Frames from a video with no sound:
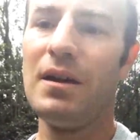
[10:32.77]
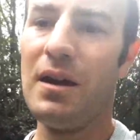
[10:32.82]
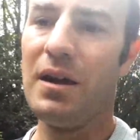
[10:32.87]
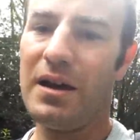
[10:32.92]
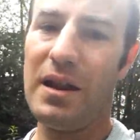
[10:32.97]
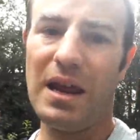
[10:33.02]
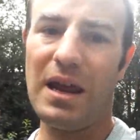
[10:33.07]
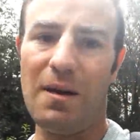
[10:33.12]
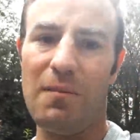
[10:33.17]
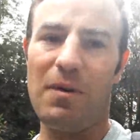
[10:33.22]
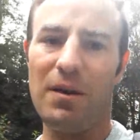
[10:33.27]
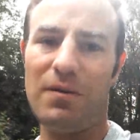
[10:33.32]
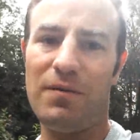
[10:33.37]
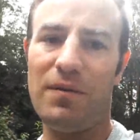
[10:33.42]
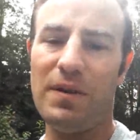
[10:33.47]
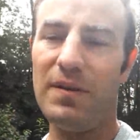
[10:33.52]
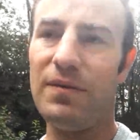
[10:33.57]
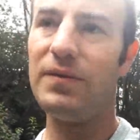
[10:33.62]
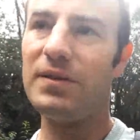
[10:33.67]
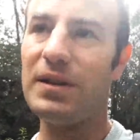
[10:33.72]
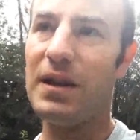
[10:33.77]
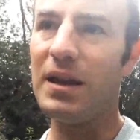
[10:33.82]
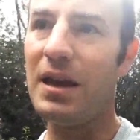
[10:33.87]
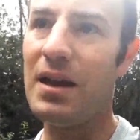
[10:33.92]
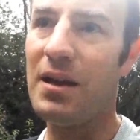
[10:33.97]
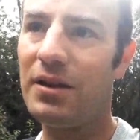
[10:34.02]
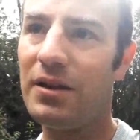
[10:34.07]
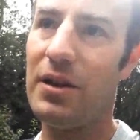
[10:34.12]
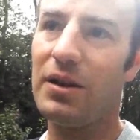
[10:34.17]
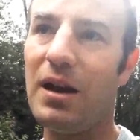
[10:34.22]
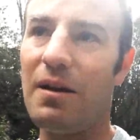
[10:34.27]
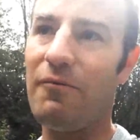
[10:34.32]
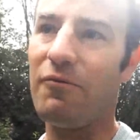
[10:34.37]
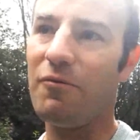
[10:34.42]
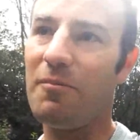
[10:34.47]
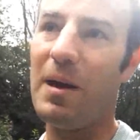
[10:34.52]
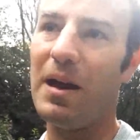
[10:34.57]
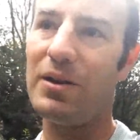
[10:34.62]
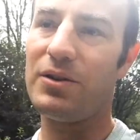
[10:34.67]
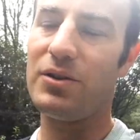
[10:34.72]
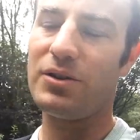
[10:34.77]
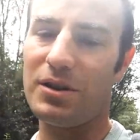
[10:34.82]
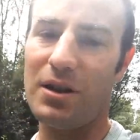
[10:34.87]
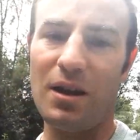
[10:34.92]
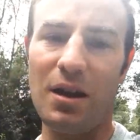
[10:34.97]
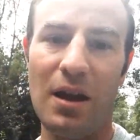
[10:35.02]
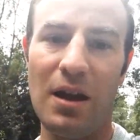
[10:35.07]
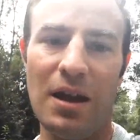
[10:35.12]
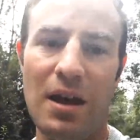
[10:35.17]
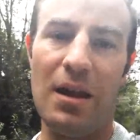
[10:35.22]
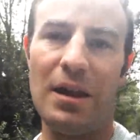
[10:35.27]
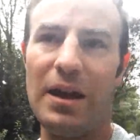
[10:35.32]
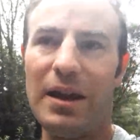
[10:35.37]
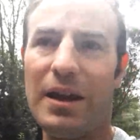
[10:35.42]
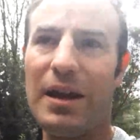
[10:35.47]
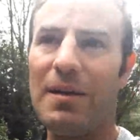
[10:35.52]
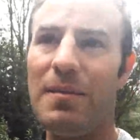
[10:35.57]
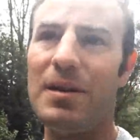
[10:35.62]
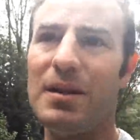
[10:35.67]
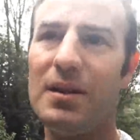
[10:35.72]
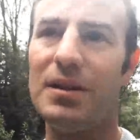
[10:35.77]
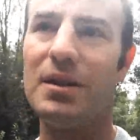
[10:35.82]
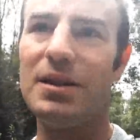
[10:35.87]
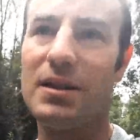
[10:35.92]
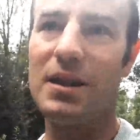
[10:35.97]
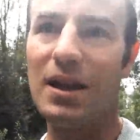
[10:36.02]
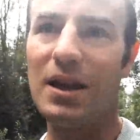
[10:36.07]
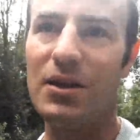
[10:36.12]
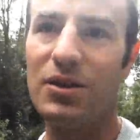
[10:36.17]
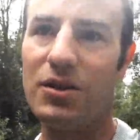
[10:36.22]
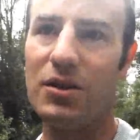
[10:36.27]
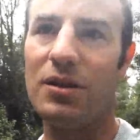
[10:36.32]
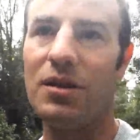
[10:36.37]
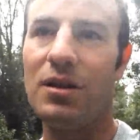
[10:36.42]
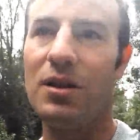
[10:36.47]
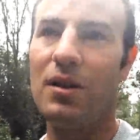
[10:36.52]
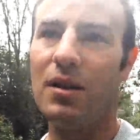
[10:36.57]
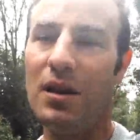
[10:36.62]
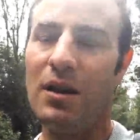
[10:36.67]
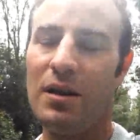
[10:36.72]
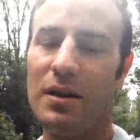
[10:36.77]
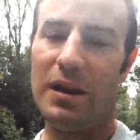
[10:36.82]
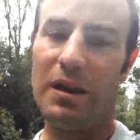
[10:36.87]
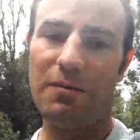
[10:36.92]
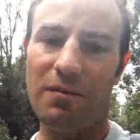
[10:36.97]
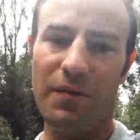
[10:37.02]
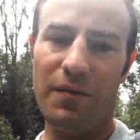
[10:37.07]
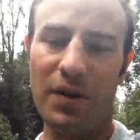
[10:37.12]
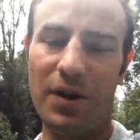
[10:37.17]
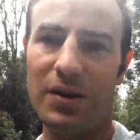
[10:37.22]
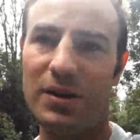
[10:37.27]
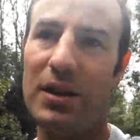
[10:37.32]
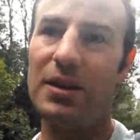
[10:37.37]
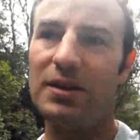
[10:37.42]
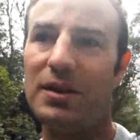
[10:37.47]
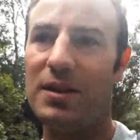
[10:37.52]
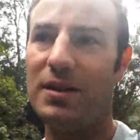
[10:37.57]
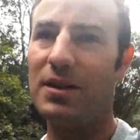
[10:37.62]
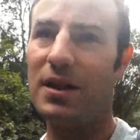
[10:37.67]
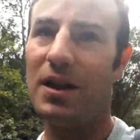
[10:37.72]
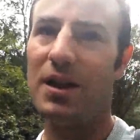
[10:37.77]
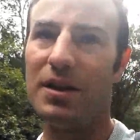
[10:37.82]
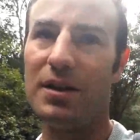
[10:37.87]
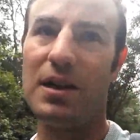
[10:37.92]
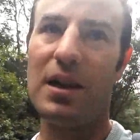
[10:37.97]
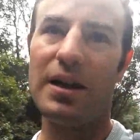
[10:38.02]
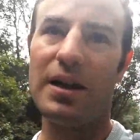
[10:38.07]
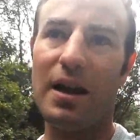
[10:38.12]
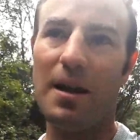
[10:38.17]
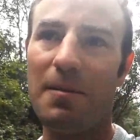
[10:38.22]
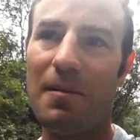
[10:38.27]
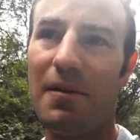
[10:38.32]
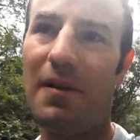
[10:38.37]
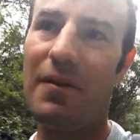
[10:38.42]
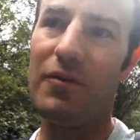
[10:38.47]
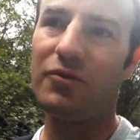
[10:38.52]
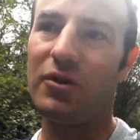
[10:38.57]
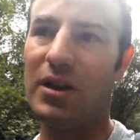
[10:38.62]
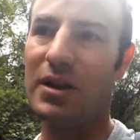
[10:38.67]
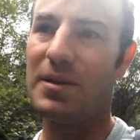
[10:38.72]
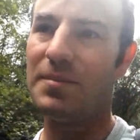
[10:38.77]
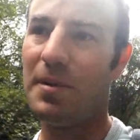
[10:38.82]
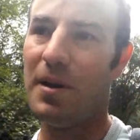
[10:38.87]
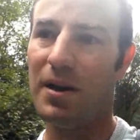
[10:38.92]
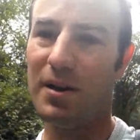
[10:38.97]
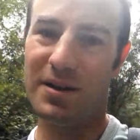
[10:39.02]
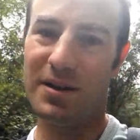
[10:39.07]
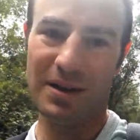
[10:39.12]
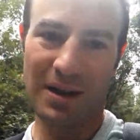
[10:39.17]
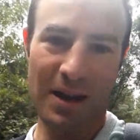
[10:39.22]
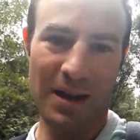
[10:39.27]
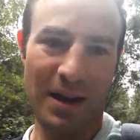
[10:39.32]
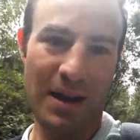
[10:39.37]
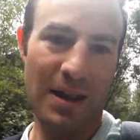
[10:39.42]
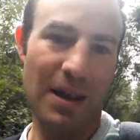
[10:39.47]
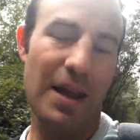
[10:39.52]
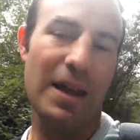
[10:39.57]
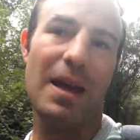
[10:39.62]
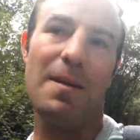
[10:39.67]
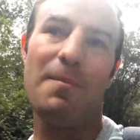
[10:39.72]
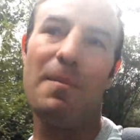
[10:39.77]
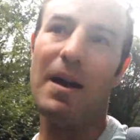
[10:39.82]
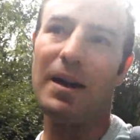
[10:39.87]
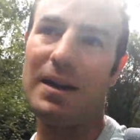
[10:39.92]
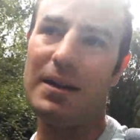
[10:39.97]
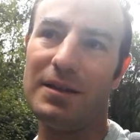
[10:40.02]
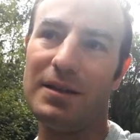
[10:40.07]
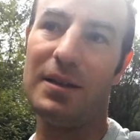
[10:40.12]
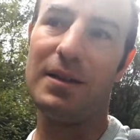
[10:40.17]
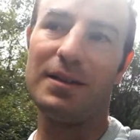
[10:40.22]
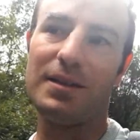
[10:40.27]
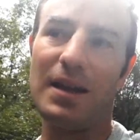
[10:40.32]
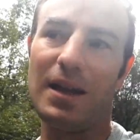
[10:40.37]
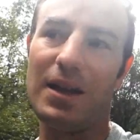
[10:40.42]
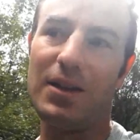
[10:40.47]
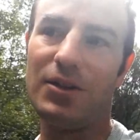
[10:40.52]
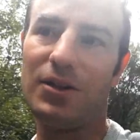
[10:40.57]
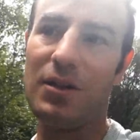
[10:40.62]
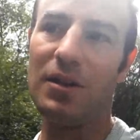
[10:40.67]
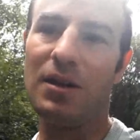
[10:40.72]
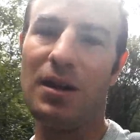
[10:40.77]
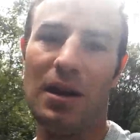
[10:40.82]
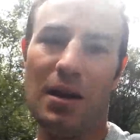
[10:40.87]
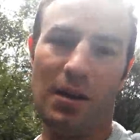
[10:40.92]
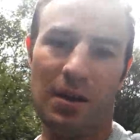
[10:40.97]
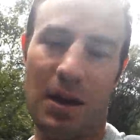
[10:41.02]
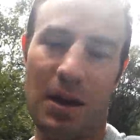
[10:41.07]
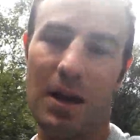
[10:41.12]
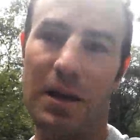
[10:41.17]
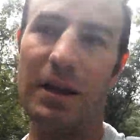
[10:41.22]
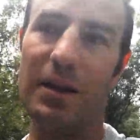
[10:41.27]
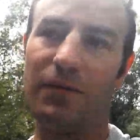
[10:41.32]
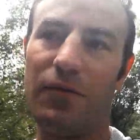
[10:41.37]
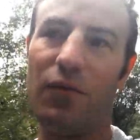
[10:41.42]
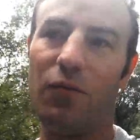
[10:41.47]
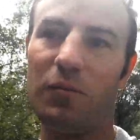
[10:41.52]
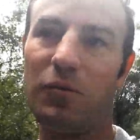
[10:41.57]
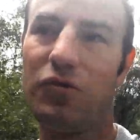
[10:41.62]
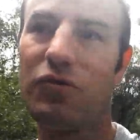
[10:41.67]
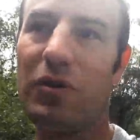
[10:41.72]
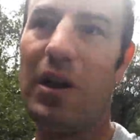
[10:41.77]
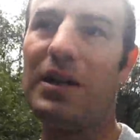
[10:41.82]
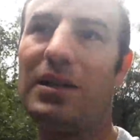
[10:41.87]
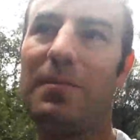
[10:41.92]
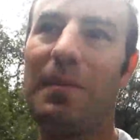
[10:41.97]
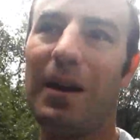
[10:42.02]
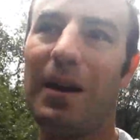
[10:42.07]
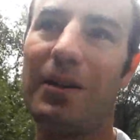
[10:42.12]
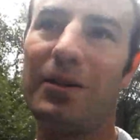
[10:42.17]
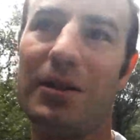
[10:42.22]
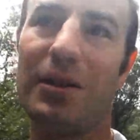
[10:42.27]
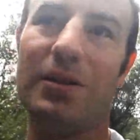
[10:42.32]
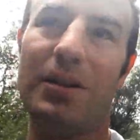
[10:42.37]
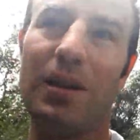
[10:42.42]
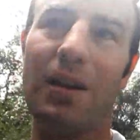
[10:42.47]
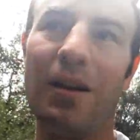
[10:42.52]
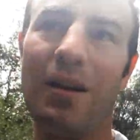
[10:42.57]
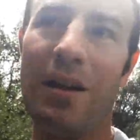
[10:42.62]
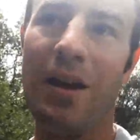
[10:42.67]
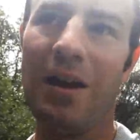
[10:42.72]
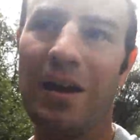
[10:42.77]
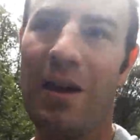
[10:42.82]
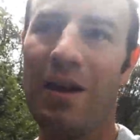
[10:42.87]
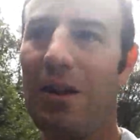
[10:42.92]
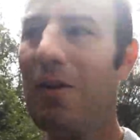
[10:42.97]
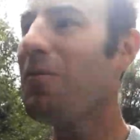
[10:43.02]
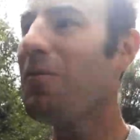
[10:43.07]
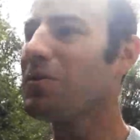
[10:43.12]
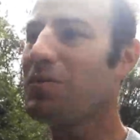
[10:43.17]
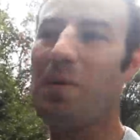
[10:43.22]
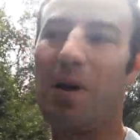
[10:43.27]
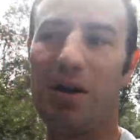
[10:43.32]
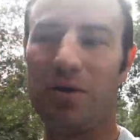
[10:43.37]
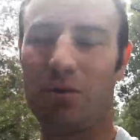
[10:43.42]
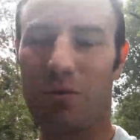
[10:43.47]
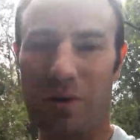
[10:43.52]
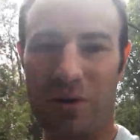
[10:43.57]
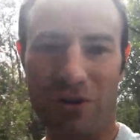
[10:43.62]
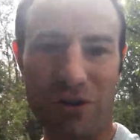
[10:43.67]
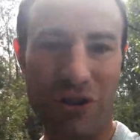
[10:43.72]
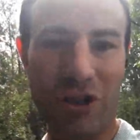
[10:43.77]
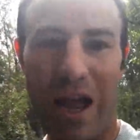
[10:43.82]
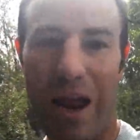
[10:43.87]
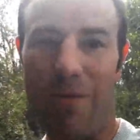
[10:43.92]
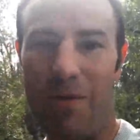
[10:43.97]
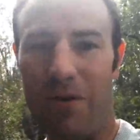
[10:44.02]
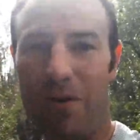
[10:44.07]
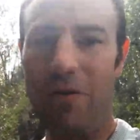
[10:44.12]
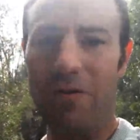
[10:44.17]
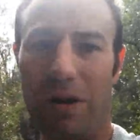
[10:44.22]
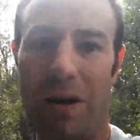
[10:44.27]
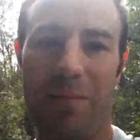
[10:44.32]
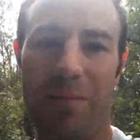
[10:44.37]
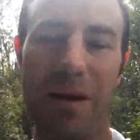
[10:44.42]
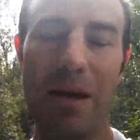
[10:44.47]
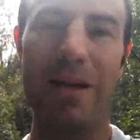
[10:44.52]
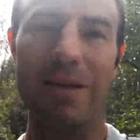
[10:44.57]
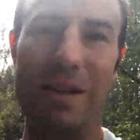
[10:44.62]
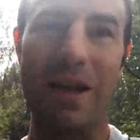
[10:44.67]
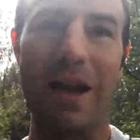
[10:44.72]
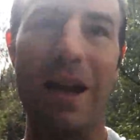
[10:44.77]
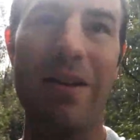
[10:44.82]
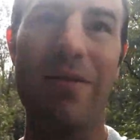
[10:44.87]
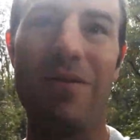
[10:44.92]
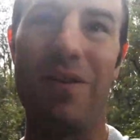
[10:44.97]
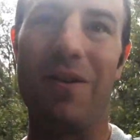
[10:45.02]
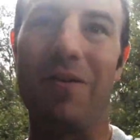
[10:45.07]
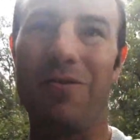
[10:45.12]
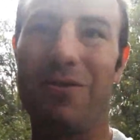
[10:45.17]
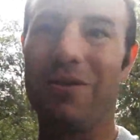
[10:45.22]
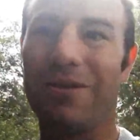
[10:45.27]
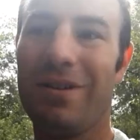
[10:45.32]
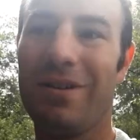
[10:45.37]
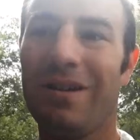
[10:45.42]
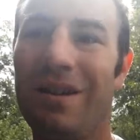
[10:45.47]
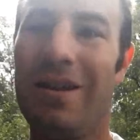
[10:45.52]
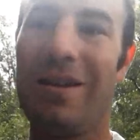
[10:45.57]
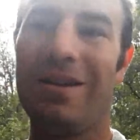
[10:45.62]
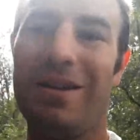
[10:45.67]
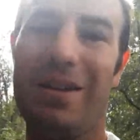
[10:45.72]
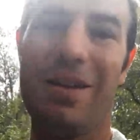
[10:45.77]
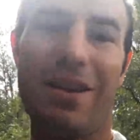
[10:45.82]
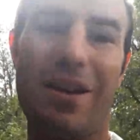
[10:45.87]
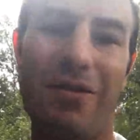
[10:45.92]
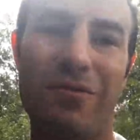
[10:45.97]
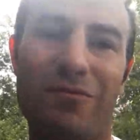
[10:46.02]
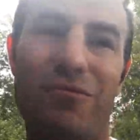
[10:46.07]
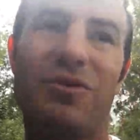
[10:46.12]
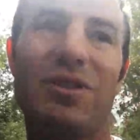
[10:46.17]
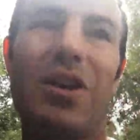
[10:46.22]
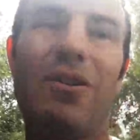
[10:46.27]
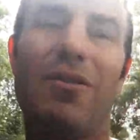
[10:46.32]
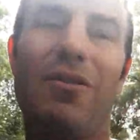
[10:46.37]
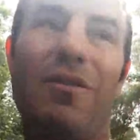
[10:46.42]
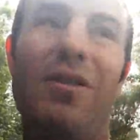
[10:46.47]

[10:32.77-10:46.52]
and that 150 that come from Manchester. They came into the station, they reversed into the siding to let a couple of other trains pass. They came back into the station and then formed a train to Manchester. They almost might as well have just carried on up here to Hayfield, and you know, so